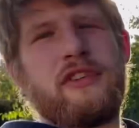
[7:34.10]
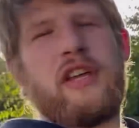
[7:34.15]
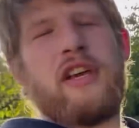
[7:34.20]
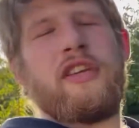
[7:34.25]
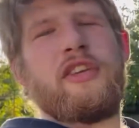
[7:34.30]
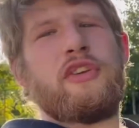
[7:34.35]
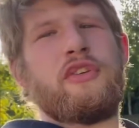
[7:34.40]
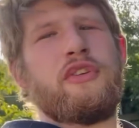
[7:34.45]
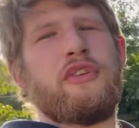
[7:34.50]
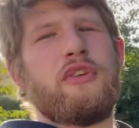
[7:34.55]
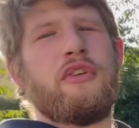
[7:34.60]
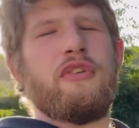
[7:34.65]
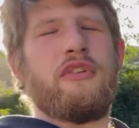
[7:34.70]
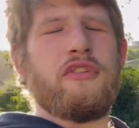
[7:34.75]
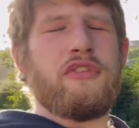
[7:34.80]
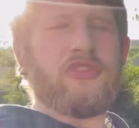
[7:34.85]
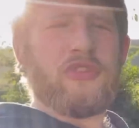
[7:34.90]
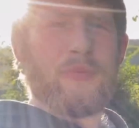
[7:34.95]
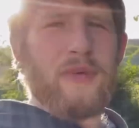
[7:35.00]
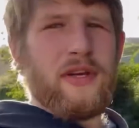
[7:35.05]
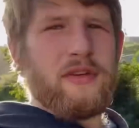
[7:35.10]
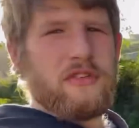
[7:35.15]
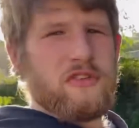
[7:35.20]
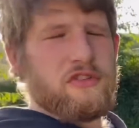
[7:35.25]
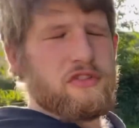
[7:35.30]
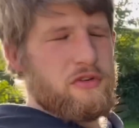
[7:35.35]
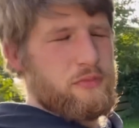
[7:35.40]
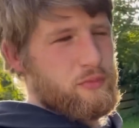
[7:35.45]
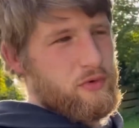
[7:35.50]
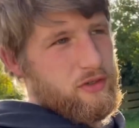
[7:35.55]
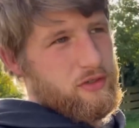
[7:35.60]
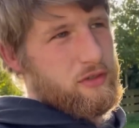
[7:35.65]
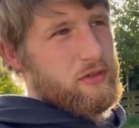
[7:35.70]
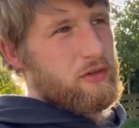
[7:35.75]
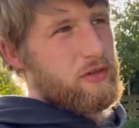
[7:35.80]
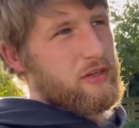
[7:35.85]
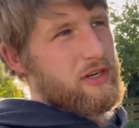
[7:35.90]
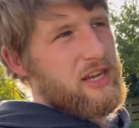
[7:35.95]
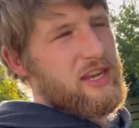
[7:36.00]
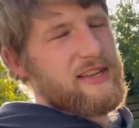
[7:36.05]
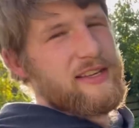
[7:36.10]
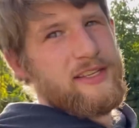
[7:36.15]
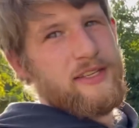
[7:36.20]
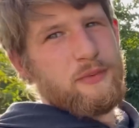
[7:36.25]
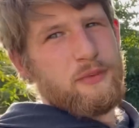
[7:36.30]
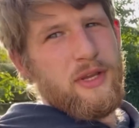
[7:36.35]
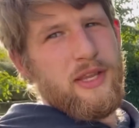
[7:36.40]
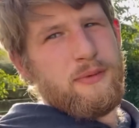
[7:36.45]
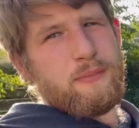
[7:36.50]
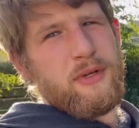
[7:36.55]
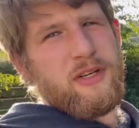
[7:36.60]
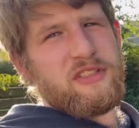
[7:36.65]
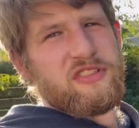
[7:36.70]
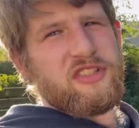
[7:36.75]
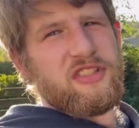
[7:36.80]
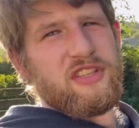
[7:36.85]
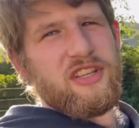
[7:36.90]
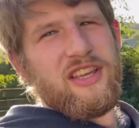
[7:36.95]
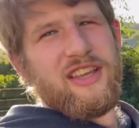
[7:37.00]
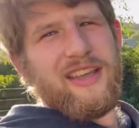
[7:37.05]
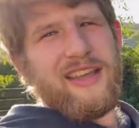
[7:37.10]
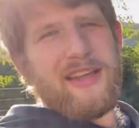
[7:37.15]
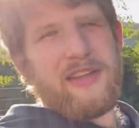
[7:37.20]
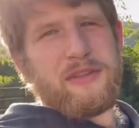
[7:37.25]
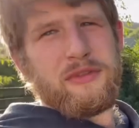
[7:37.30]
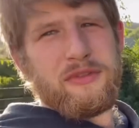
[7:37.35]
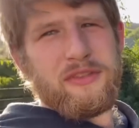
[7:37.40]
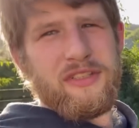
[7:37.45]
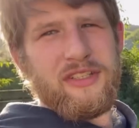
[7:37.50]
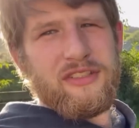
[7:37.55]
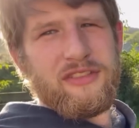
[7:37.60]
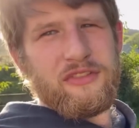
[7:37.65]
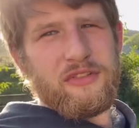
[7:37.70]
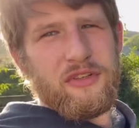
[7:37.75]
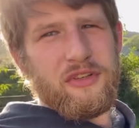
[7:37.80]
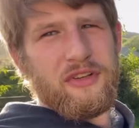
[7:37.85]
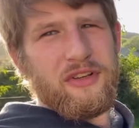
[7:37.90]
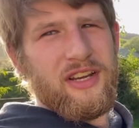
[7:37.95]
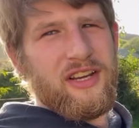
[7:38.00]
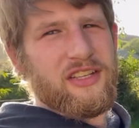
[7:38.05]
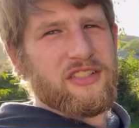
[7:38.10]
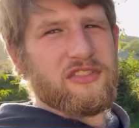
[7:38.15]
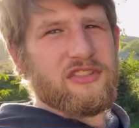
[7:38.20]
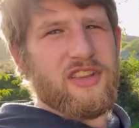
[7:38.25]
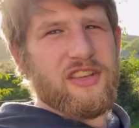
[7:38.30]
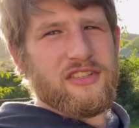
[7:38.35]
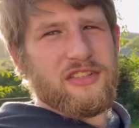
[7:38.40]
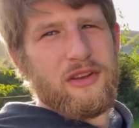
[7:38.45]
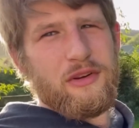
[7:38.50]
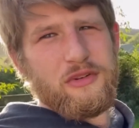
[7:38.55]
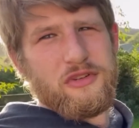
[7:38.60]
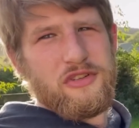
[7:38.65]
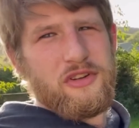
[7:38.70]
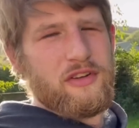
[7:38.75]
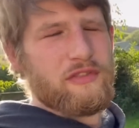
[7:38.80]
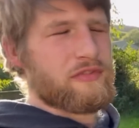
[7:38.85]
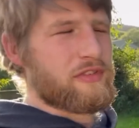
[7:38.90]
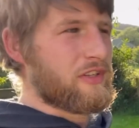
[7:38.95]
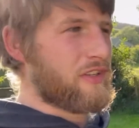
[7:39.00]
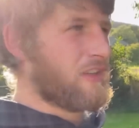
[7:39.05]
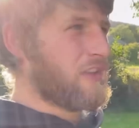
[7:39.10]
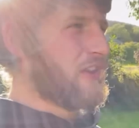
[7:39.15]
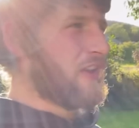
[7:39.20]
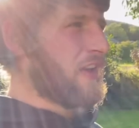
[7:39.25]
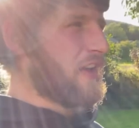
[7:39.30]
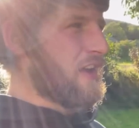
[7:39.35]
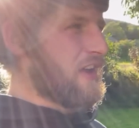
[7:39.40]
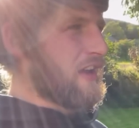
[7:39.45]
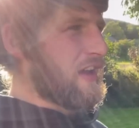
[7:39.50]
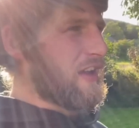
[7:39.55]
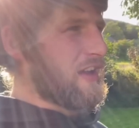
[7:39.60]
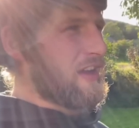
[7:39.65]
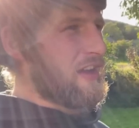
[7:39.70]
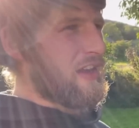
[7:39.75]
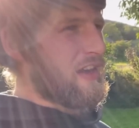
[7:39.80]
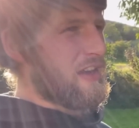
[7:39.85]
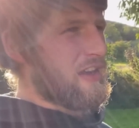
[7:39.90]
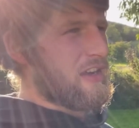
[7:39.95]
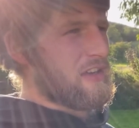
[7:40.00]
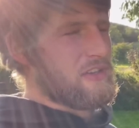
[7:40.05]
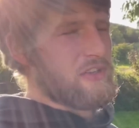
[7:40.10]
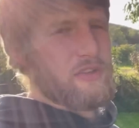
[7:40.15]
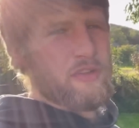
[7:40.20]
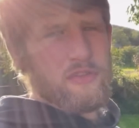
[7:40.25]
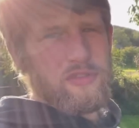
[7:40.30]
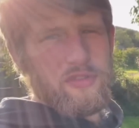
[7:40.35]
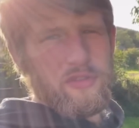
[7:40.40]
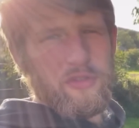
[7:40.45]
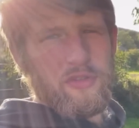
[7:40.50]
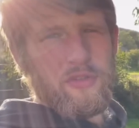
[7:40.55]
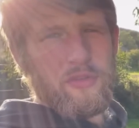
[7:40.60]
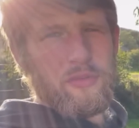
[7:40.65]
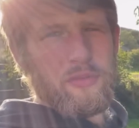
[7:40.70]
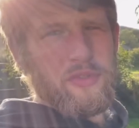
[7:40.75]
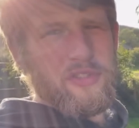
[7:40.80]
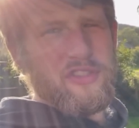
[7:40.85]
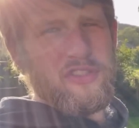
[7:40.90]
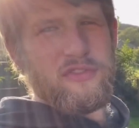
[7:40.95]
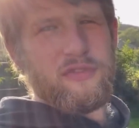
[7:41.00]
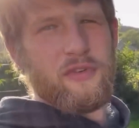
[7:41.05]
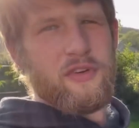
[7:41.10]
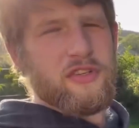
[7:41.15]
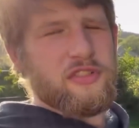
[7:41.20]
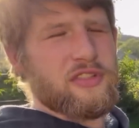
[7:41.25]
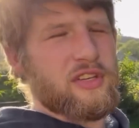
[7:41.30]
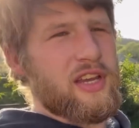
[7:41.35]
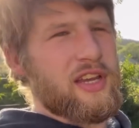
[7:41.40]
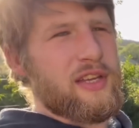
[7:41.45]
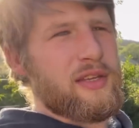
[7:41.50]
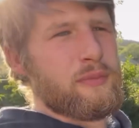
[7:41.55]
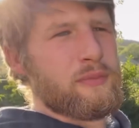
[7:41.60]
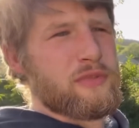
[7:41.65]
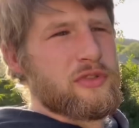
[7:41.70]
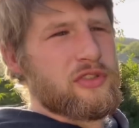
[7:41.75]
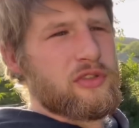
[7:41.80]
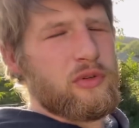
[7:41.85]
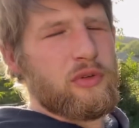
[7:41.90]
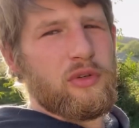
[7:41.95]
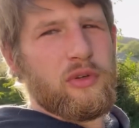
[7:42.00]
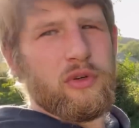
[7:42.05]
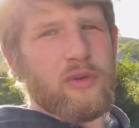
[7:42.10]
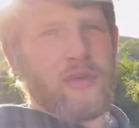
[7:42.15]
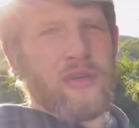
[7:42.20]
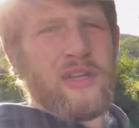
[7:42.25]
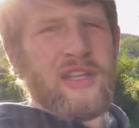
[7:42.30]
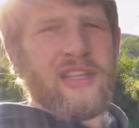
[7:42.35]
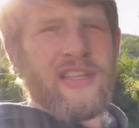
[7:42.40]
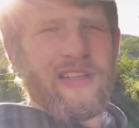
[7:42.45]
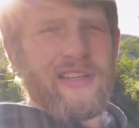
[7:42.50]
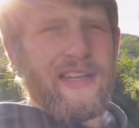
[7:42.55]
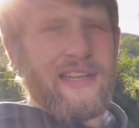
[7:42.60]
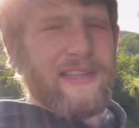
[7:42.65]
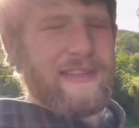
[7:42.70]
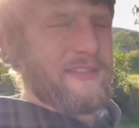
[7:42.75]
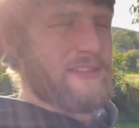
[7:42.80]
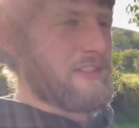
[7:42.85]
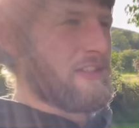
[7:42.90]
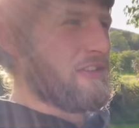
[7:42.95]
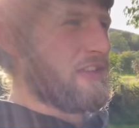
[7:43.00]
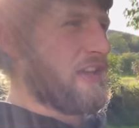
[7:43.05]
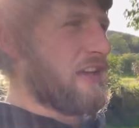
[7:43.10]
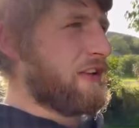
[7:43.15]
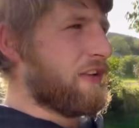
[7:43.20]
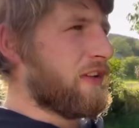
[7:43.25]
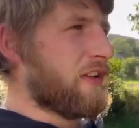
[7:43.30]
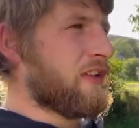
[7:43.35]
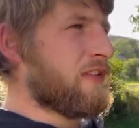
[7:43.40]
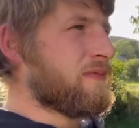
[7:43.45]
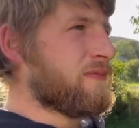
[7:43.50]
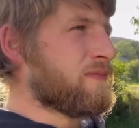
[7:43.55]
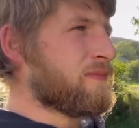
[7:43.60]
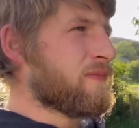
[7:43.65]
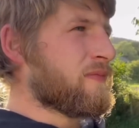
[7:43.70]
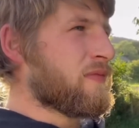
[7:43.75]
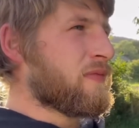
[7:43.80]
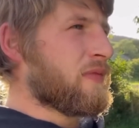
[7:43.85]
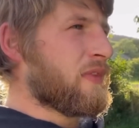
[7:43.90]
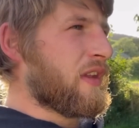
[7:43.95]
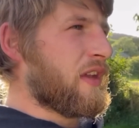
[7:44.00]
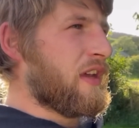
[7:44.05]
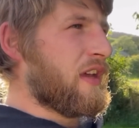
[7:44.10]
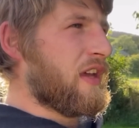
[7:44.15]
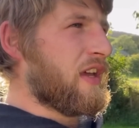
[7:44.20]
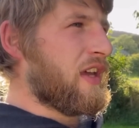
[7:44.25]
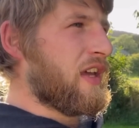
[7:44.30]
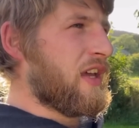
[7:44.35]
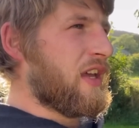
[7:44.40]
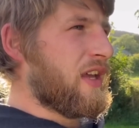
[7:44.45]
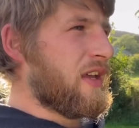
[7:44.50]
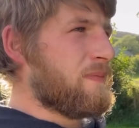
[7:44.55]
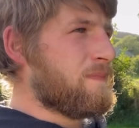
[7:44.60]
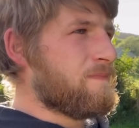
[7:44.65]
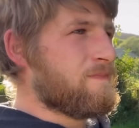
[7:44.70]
a huge amount of sheep work on anyway, but today Echo did do a 6-hour shift, and he also was his first time solo collecting the hill. There's